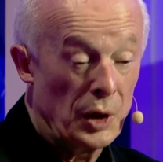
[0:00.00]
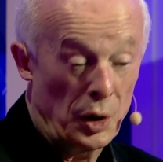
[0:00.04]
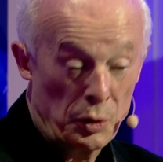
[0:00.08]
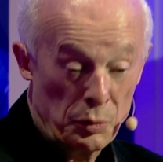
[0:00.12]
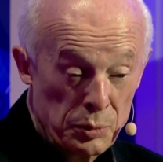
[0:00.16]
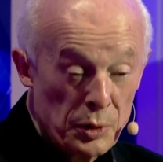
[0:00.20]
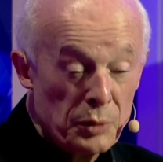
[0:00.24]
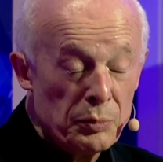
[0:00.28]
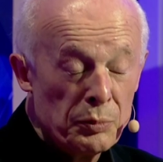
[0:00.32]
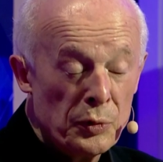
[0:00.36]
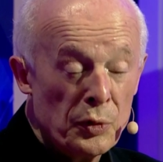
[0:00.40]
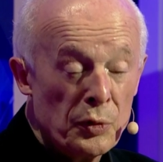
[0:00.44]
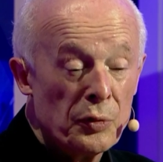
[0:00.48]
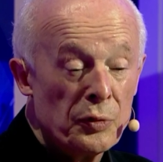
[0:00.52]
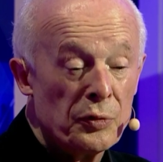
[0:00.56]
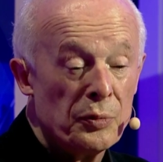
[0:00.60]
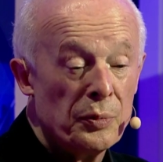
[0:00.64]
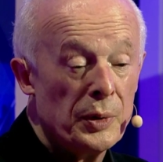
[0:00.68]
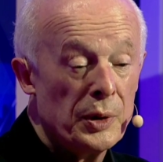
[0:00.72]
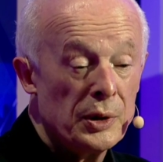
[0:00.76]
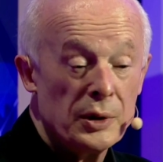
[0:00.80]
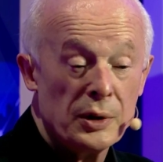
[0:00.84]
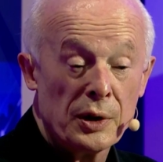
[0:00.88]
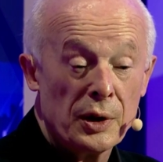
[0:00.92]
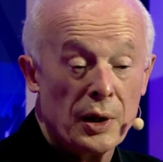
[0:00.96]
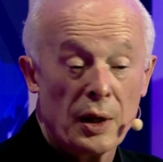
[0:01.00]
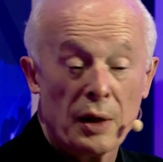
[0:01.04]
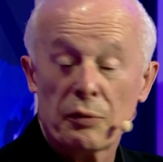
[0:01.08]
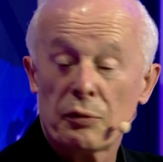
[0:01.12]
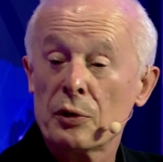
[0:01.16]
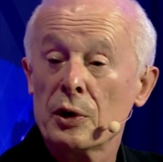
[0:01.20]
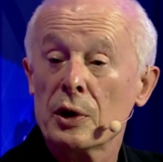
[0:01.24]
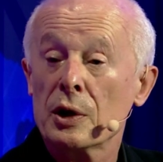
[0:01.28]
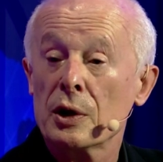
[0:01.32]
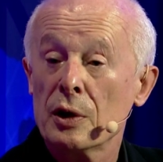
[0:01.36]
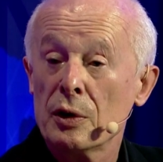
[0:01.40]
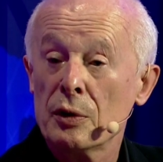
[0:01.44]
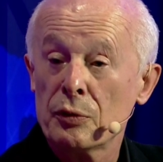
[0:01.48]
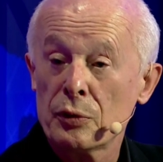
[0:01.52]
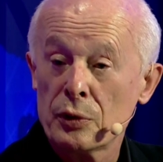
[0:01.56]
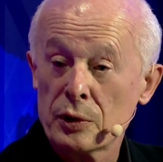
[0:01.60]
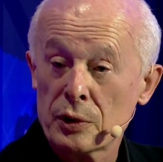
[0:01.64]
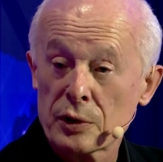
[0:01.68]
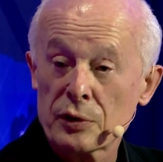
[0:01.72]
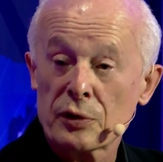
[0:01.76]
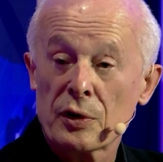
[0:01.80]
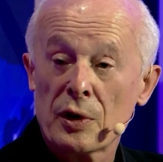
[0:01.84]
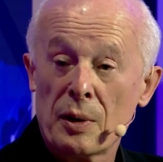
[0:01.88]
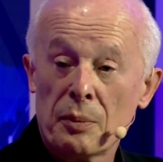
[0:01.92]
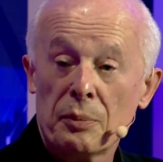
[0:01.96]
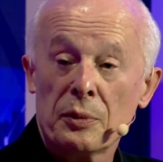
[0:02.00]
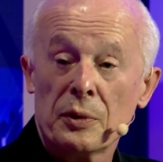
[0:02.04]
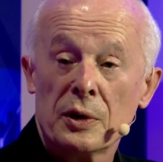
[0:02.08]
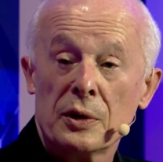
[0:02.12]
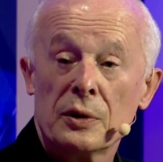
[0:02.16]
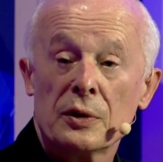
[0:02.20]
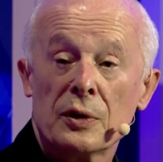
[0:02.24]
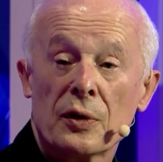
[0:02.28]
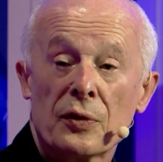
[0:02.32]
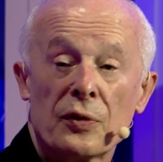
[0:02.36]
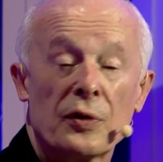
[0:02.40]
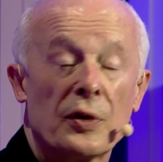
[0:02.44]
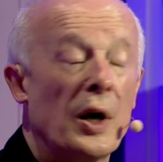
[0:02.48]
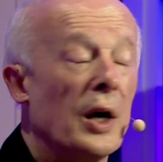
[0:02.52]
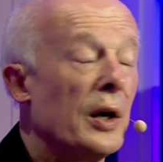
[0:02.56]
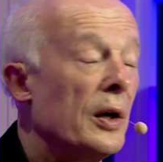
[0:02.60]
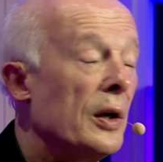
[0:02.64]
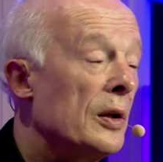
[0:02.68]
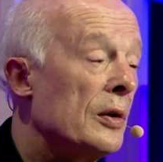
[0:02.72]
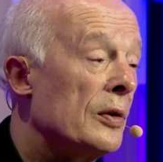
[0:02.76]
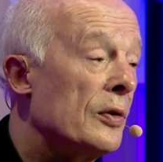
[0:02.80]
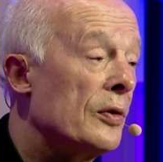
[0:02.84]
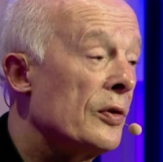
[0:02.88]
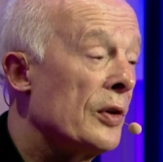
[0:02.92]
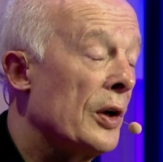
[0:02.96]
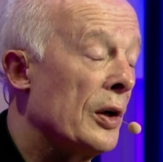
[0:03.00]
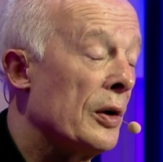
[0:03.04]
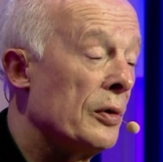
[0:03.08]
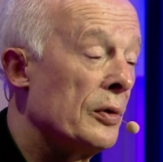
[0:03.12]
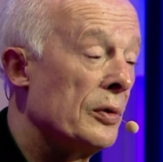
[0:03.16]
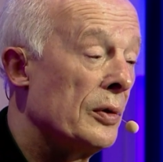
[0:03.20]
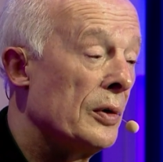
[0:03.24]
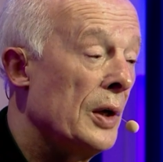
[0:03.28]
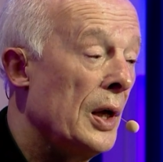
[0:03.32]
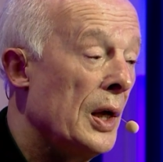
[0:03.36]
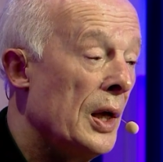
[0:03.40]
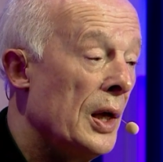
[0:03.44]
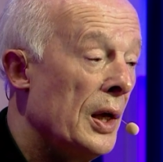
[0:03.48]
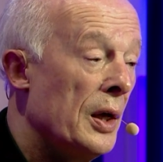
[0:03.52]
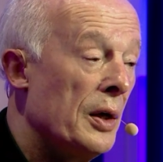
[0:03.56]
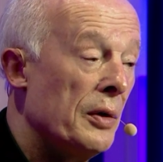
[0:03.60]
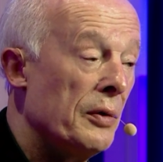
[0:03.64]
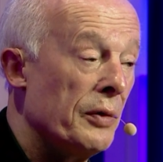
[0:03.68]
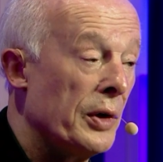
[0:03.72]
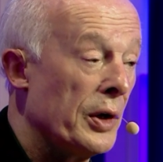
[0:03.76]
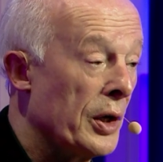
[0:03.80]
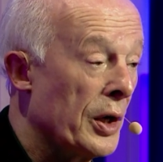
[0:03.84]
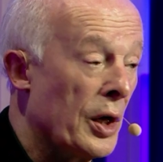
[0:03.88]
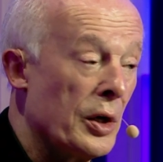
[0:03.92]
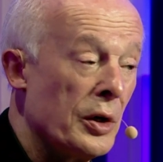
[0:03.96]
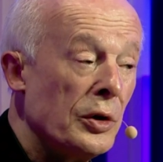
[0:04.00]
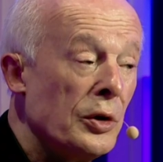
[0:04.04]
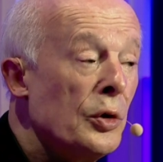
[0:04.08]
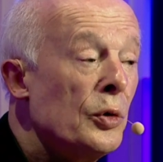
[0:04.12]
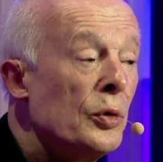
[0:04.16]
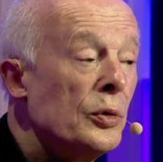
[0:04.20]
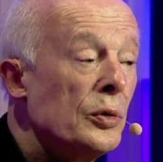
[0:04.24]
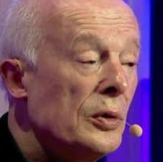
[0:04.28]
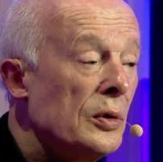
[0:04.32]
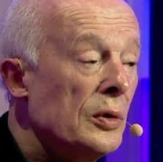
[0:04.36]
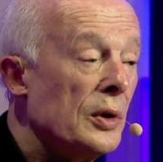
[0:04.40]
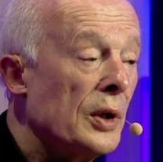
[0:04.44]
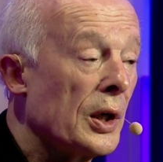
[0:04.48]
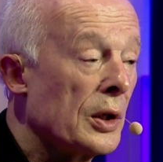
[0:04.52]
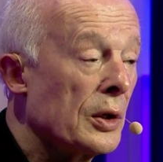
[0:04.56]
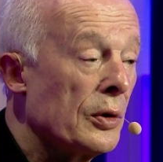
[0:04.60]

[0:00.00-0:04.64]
global movement in Africa, for example, in the Sahel zone. There are new